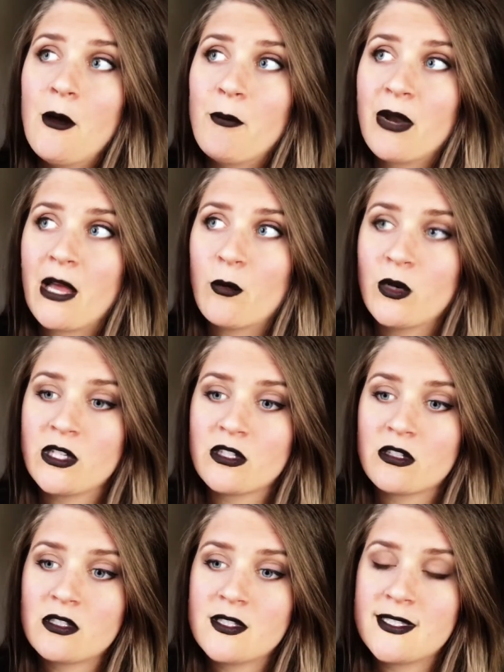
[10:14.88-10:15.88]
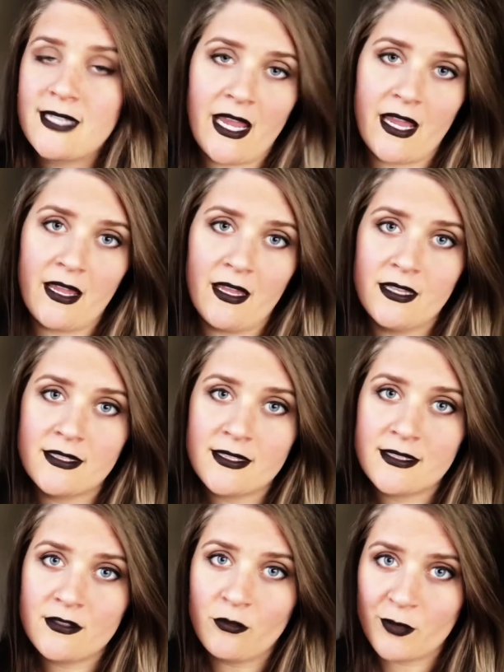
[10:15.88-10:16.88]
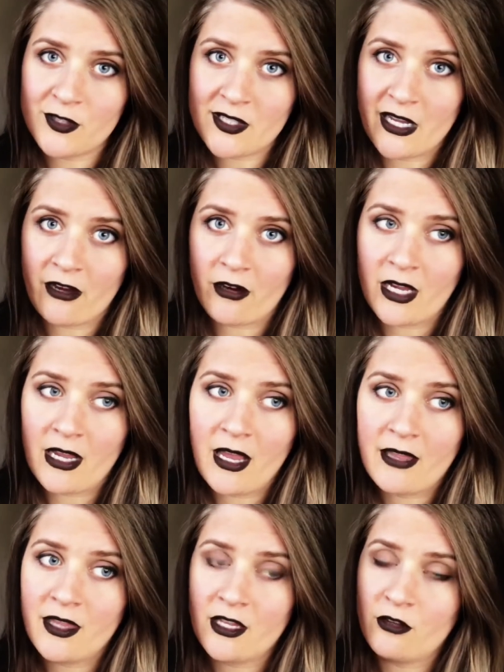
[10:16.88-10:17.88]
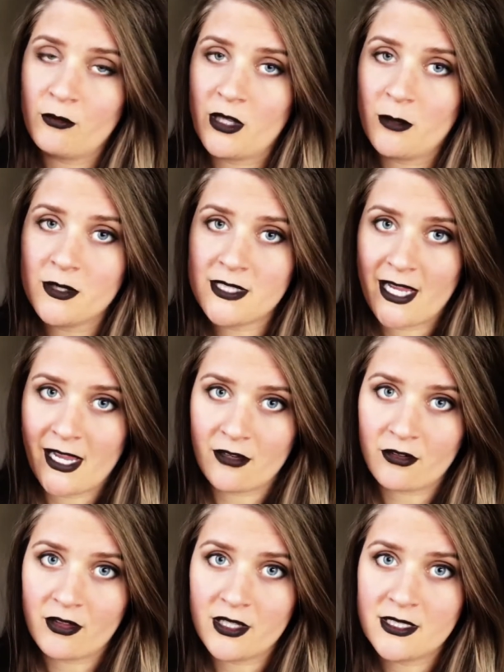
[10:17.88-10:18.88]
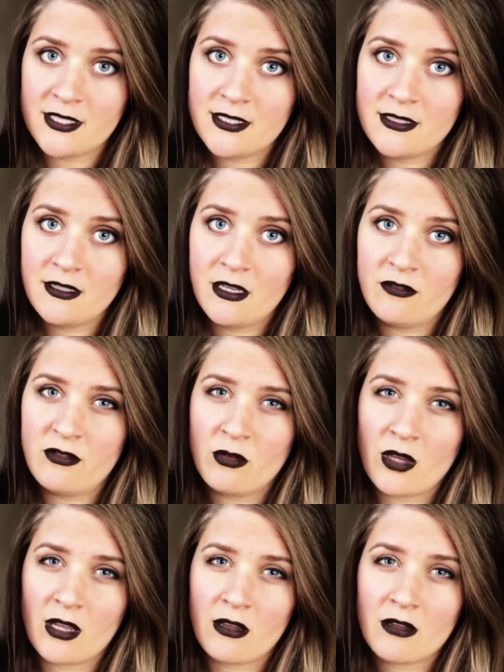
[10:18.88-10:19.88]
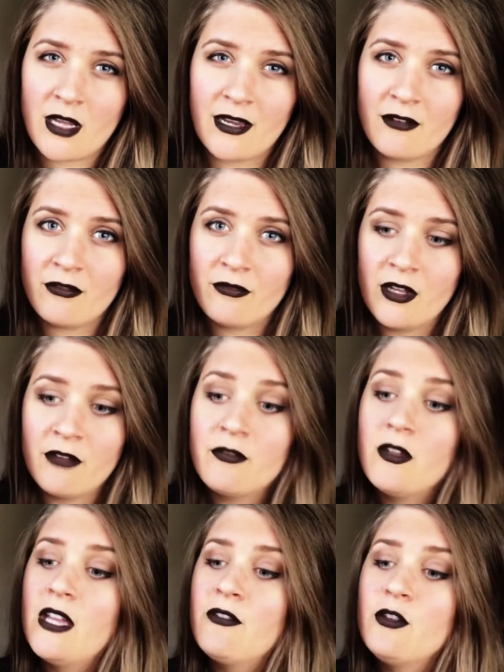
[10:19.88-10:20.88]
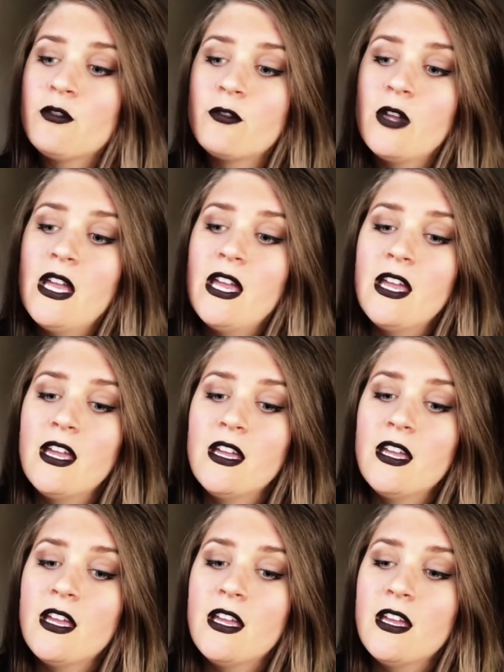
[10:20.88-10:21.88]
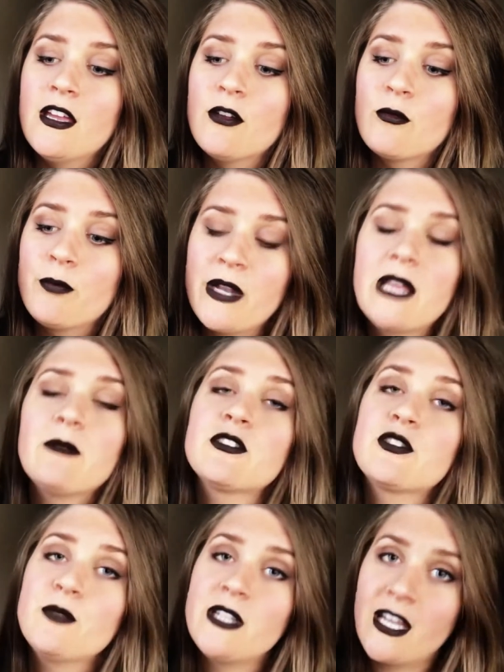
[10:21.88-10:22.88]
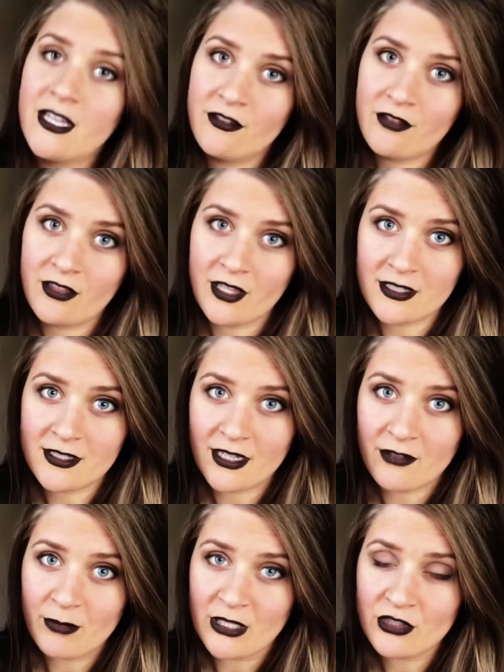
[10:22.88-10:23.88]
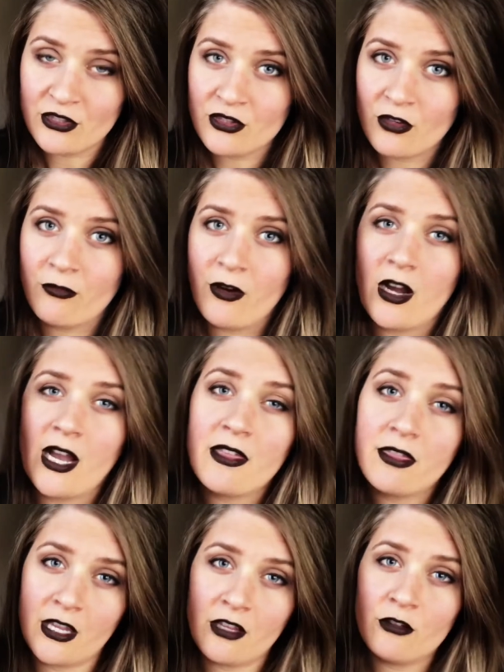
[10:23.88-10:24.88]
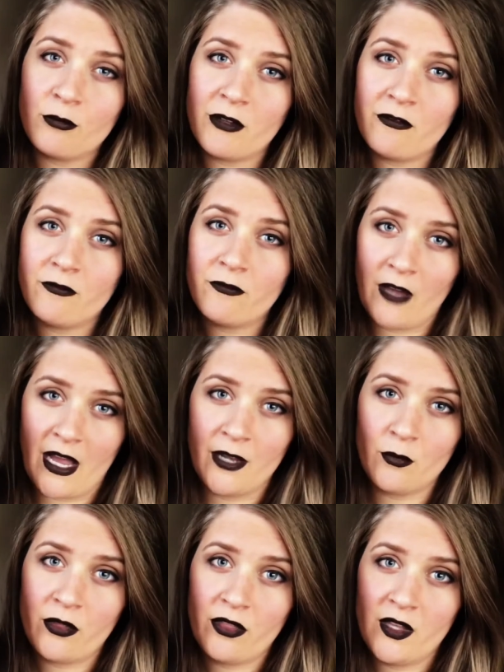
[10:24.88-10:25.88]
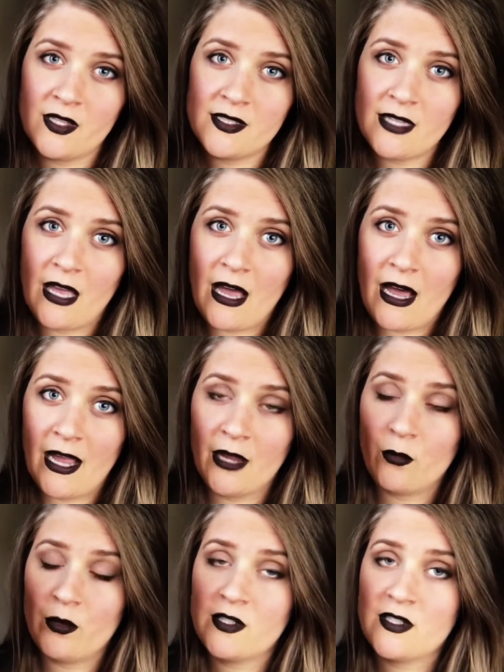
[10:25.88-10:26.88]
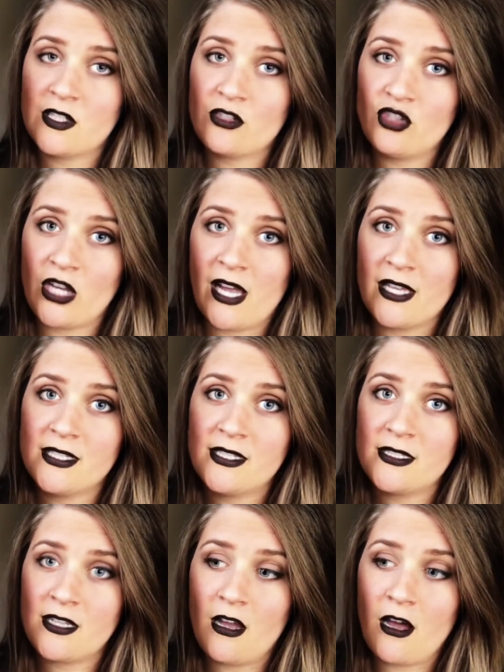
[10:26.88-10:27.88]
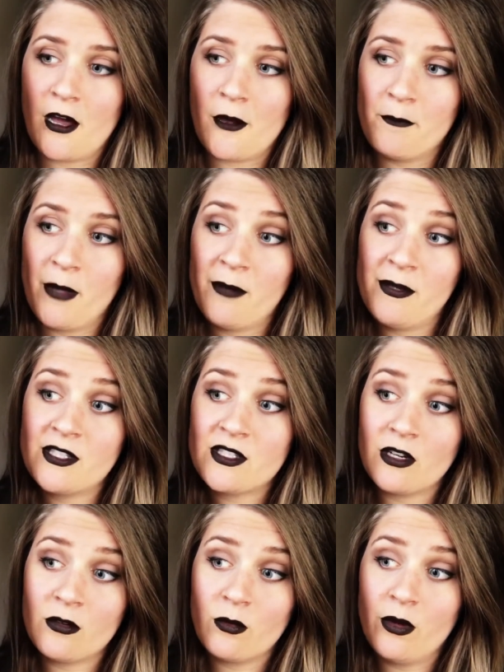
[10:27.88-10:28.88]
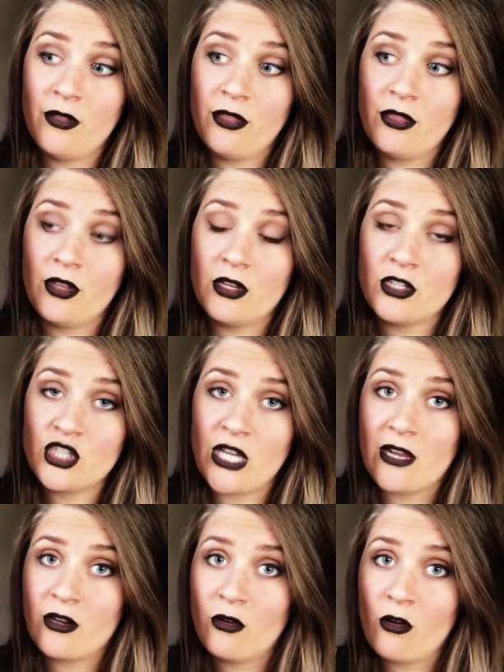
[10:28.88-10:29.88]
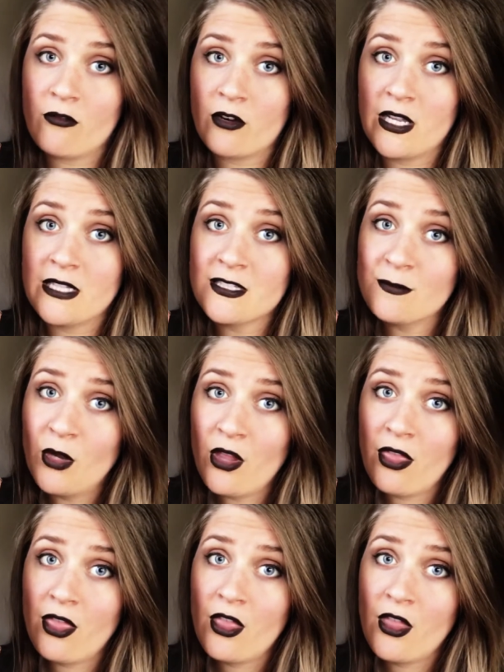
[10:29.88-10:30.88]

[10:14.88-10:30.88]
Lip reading: but I wouldn't say it's super scary. I think you'll be able to handle this if you can kind of, if you've been able to read any of the things that I've mentioned so far, I think you'll be fine with this. I would suggest maybe start with The Shadow over Innsmouth.